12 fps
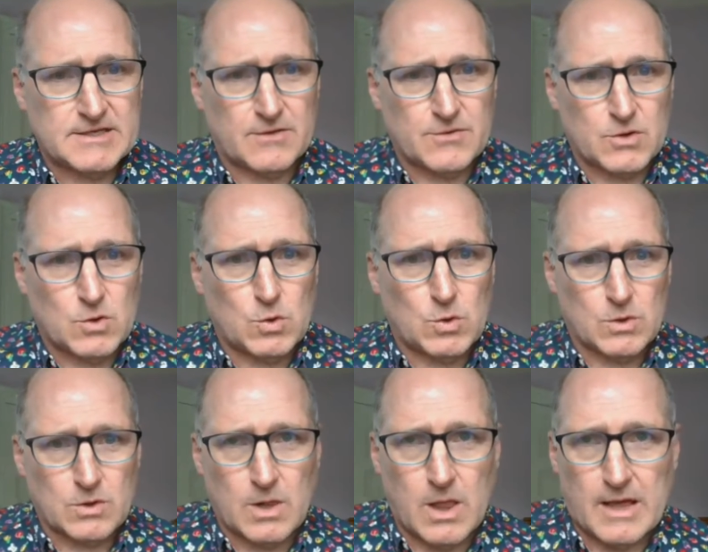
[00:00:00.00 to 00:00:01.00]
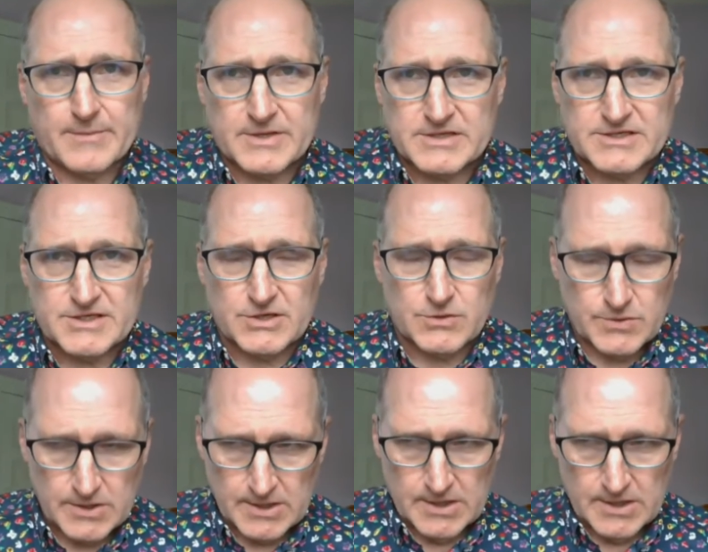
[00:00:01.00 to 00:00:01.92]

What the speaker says: other cooler climates too,